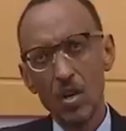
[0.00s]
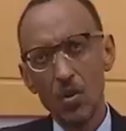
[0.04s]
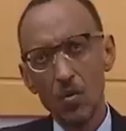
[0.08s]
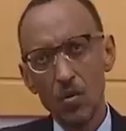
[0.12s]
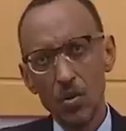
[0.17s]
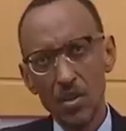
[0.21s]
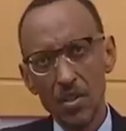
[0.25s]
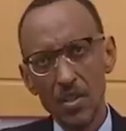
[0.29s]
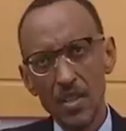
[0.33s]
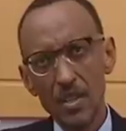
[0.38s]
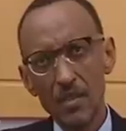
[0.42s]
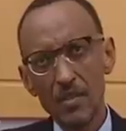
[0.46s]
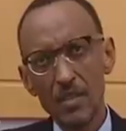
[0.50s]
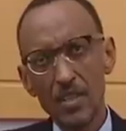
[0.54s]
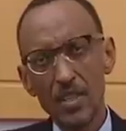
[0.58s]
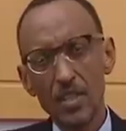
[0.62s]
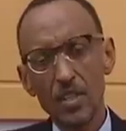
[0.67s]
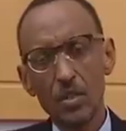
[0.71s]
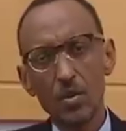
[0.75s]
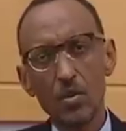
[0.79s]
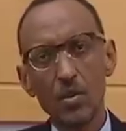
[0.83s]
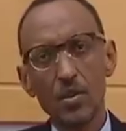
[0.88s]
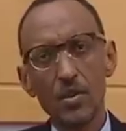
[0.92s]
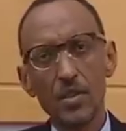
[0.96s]
Within
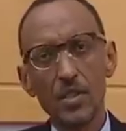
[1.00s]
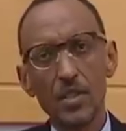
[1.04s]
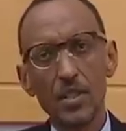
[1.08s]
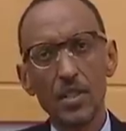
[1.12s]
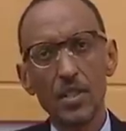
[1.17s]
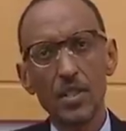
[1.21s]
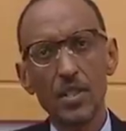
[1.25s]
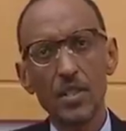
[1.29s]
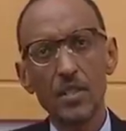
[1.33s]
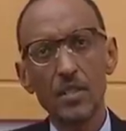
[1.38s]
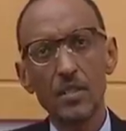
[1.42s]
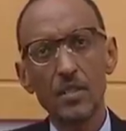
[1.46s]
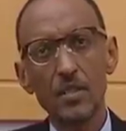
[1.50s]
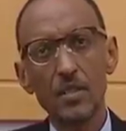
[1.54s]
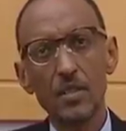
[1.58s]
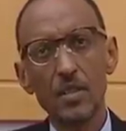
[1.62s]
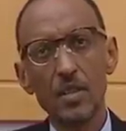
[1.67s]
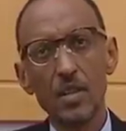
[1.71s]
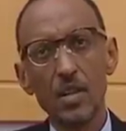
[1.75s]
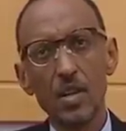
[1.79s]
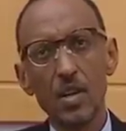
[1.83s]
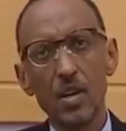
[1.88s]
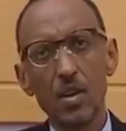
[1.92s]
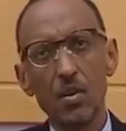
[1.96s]
this context,
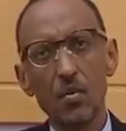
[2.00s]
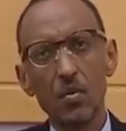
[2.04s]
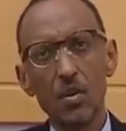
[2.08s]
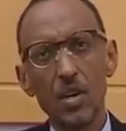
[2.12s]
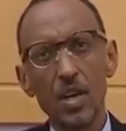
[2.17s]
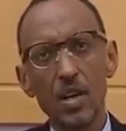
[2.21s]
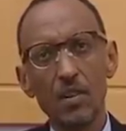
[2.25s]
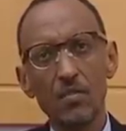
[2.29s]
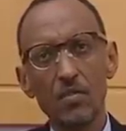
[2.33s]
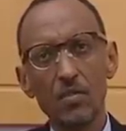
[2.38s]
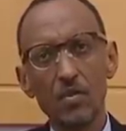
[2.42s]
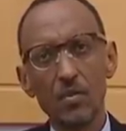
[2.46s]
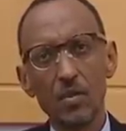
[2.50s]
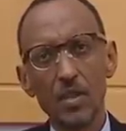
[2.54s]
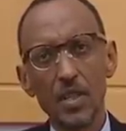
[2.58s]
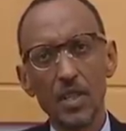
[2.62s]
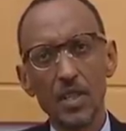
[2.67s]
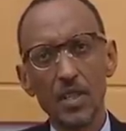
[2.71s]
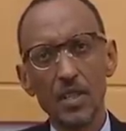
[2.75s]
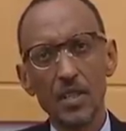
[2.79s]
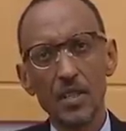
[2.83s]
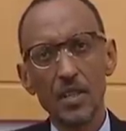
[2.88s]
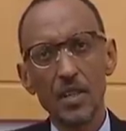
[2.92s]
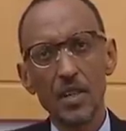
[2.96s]
we have
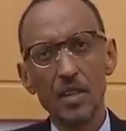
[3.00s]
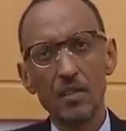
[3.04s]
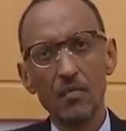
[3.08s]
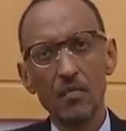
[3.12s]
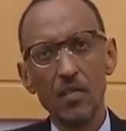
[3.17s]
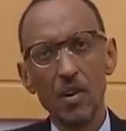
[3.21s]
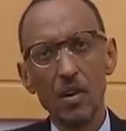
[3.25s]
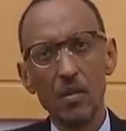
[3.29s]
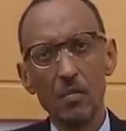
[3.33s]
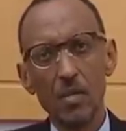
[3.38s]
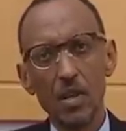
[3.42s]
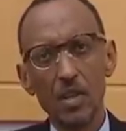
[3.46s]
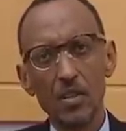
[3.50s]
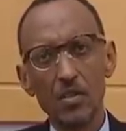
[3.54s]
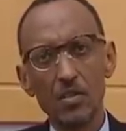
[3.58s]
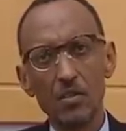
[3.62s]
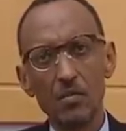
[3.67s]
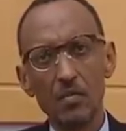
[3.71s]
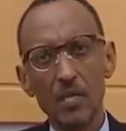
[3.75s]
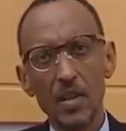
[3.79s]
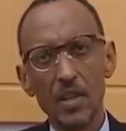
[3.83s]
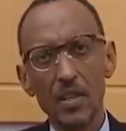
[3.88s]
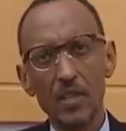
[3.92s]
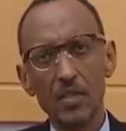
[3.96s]
created an
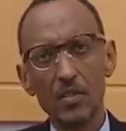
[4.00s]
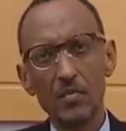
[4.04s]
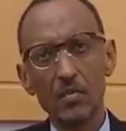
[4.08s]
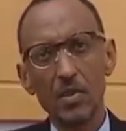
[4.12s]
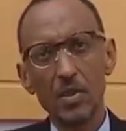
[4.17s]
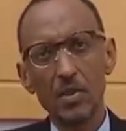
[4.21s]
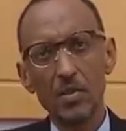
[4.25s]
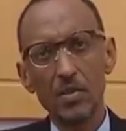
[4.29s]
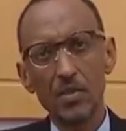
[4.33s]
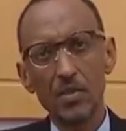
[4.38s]
environmental management